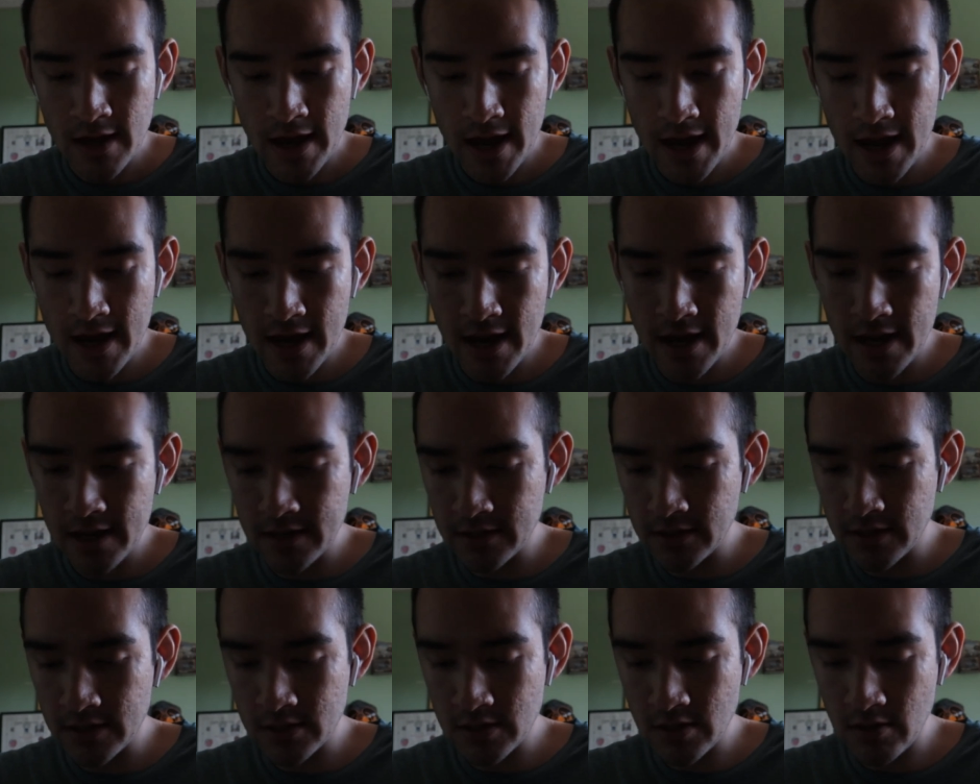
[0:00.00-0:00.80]

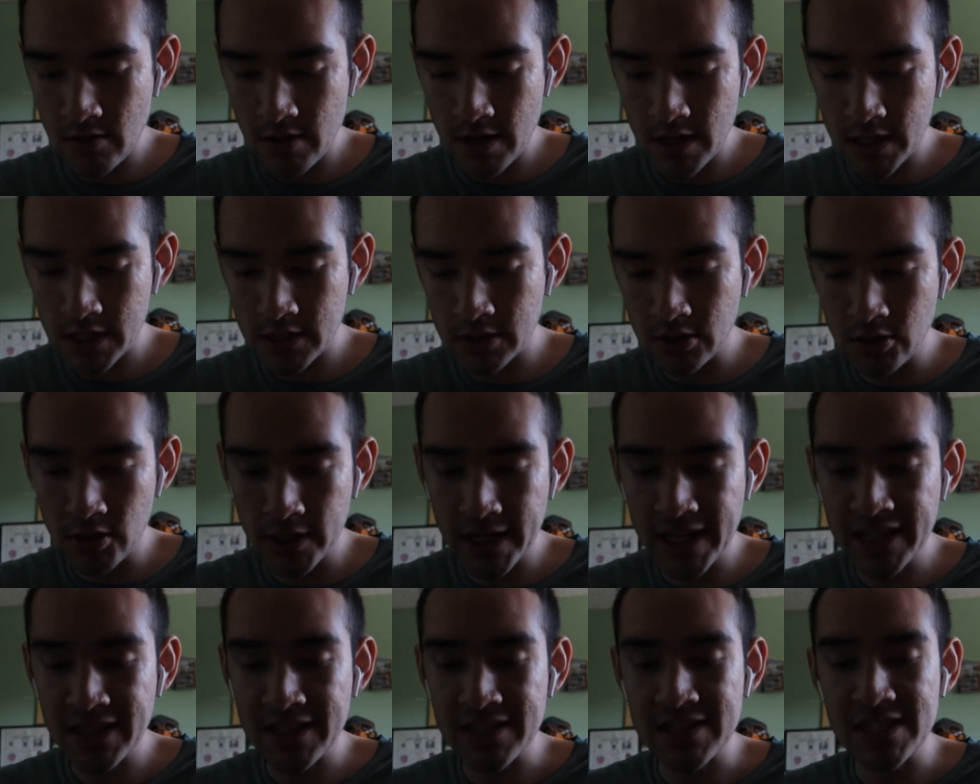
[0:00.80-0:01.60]
And let's go ahead and
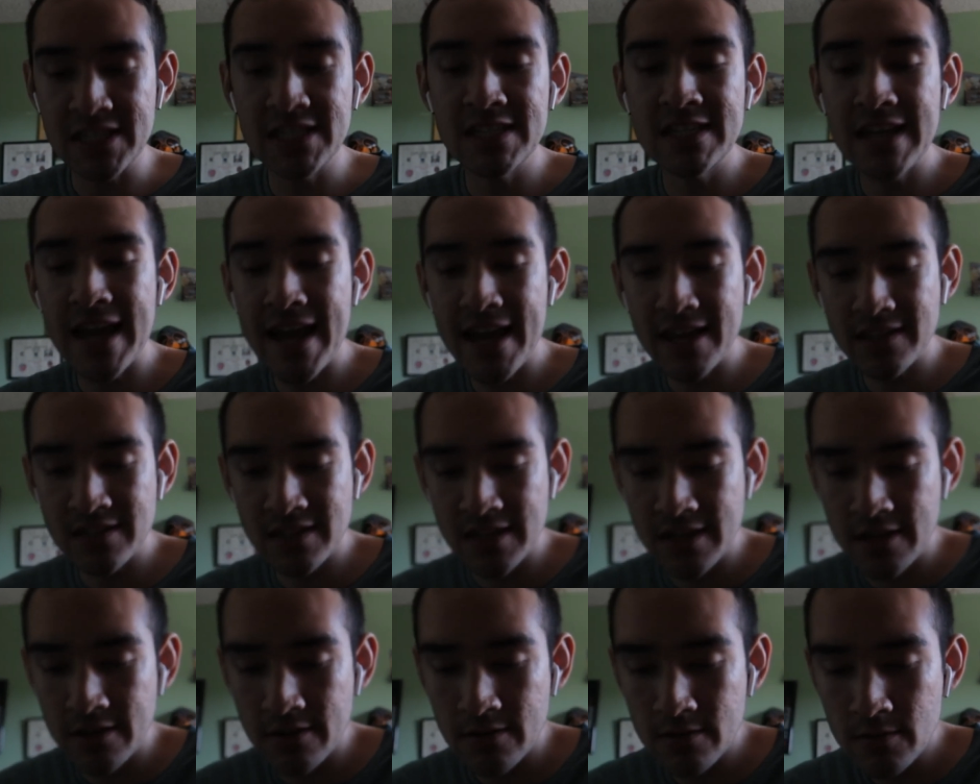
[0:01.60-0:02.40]
look at the
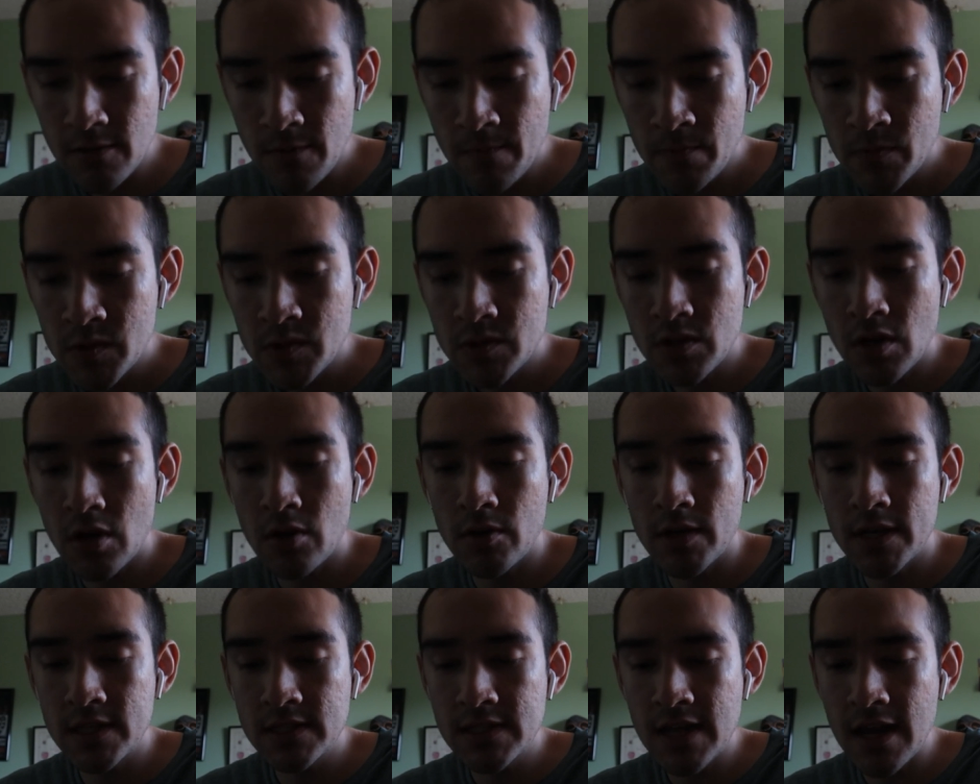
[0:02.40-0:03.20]
stats here.
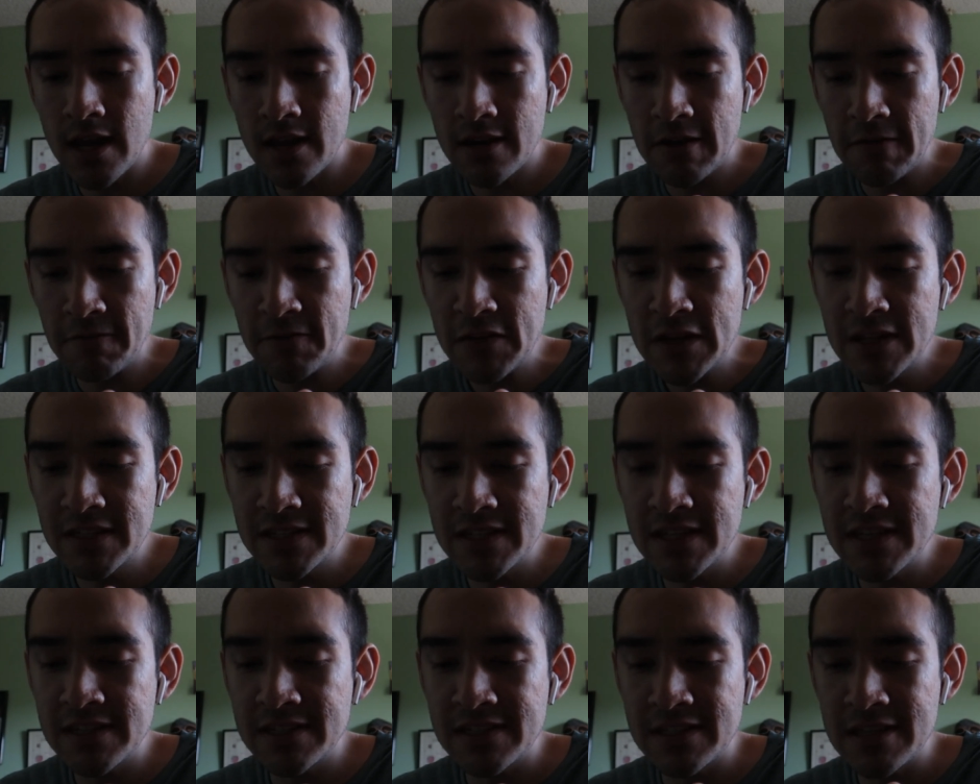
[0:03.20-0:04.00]
So it's got a
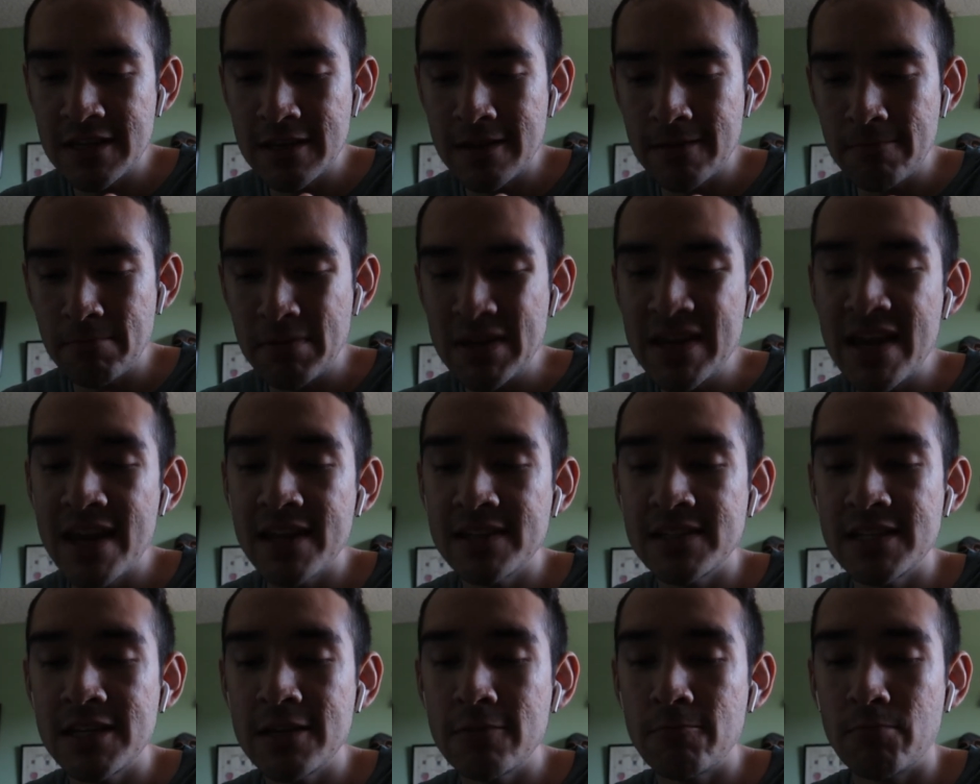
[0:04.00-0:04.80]
VTC
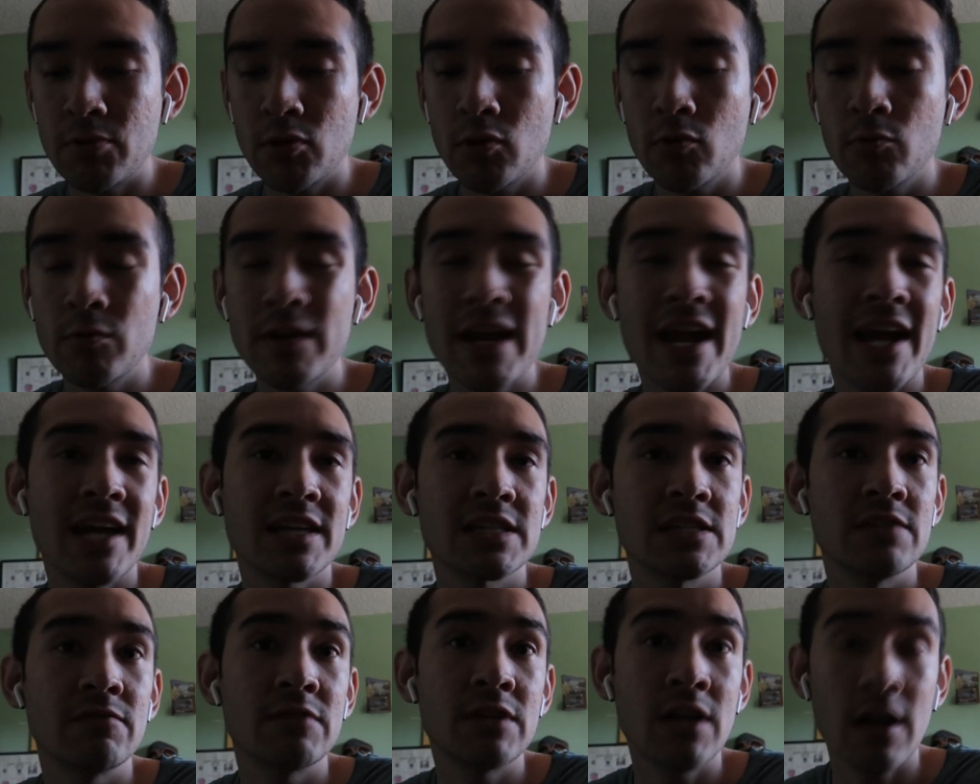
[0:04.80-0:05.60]
P18 Pro
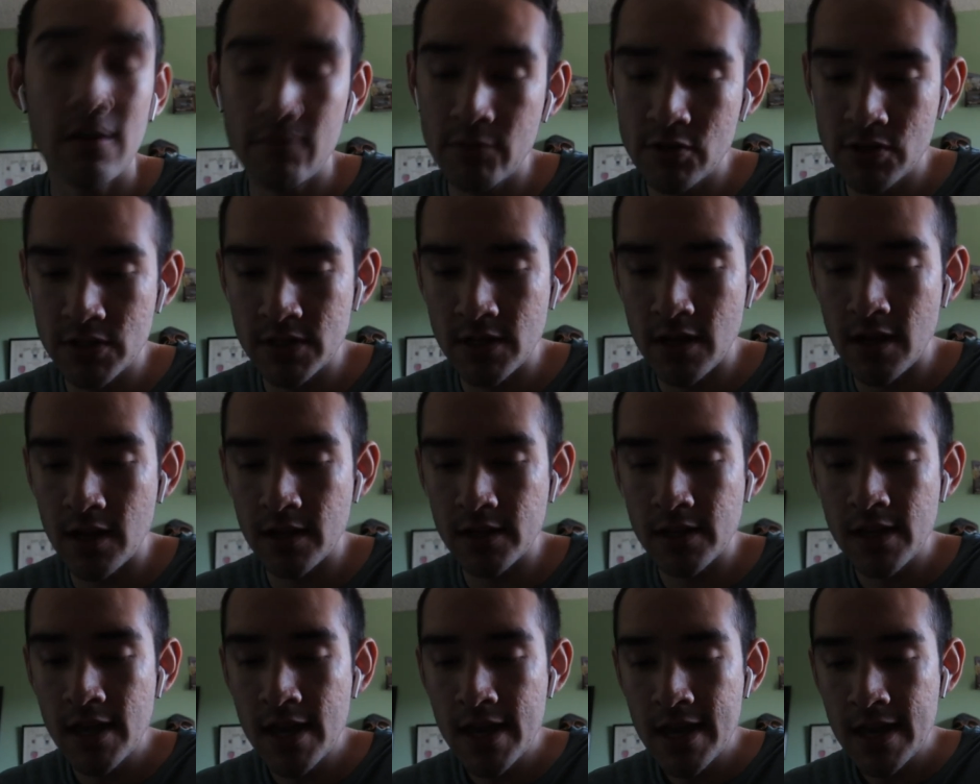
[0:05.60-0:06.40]
Reactive cover
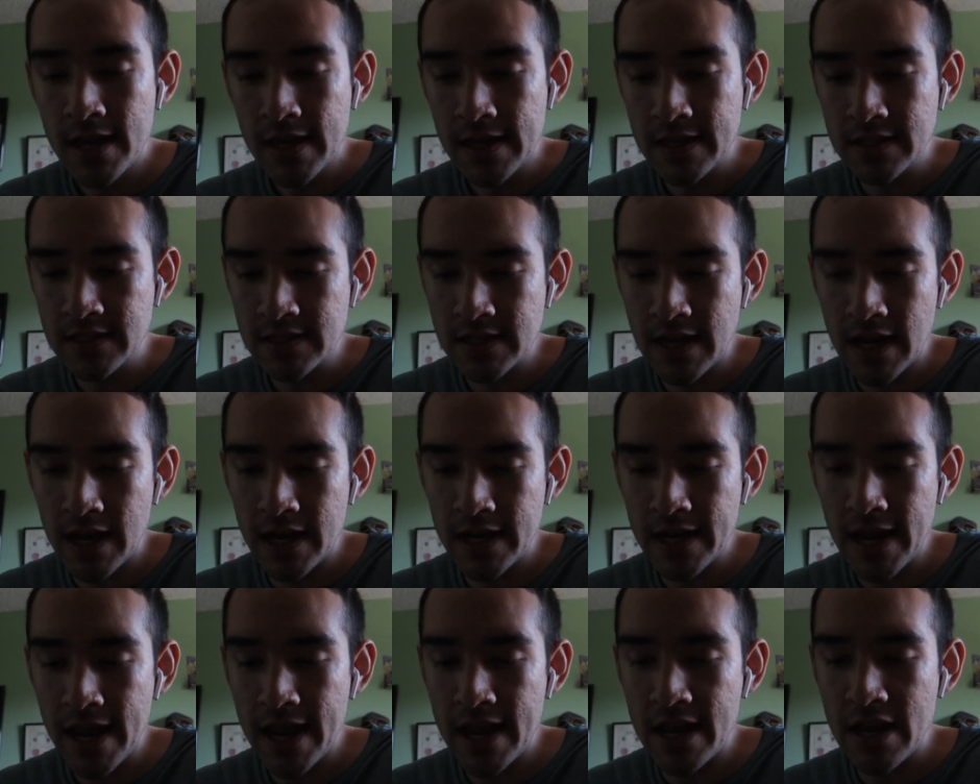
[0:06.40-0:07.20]
stock. It's
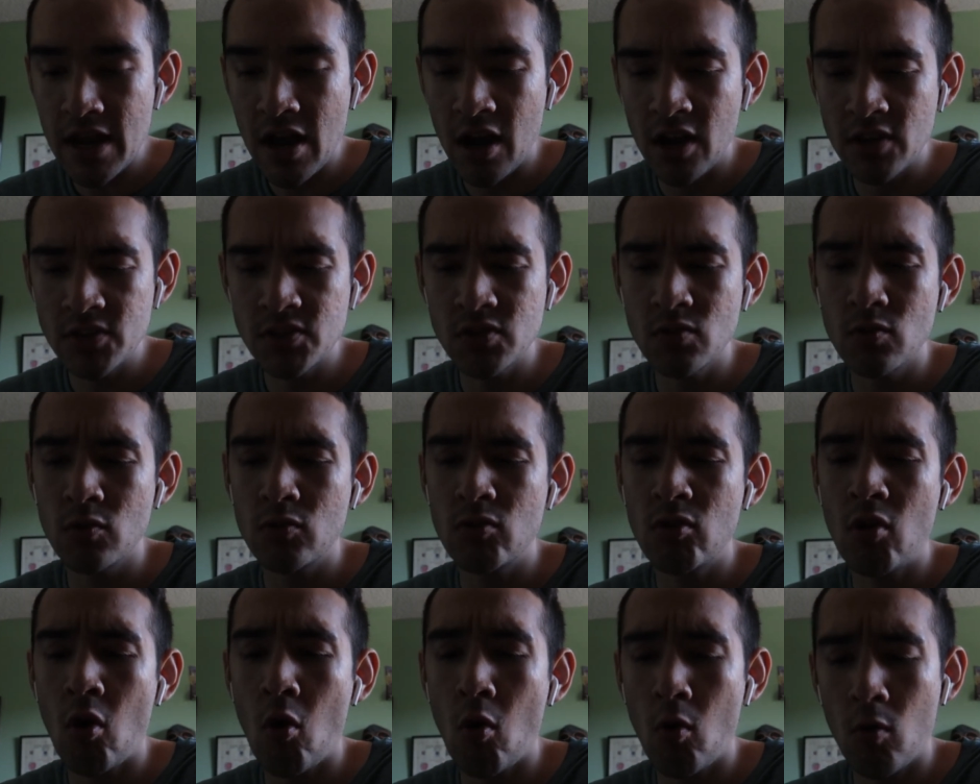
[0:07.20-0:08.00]
got a
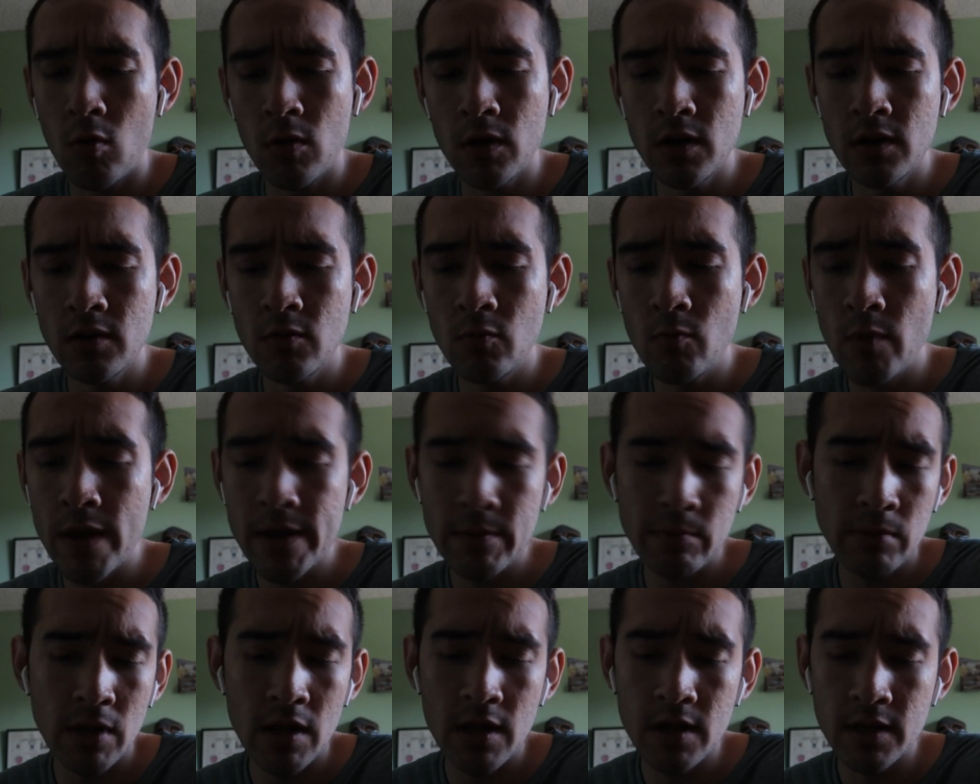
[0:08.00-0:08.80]
Hustle Core
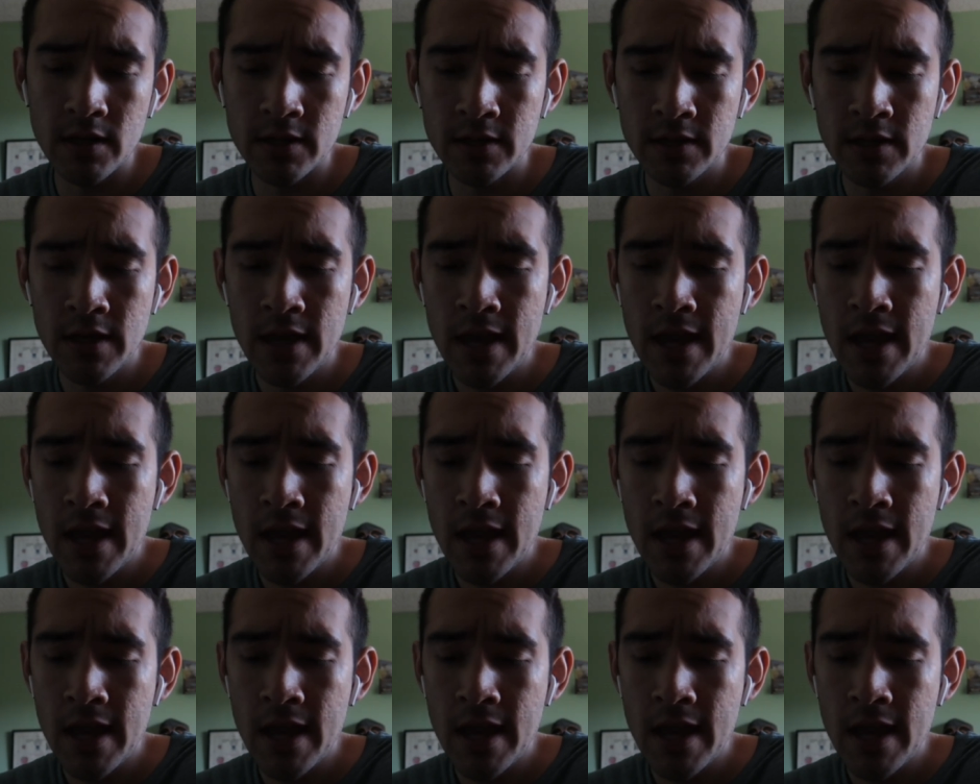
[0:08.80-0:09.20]
weight block.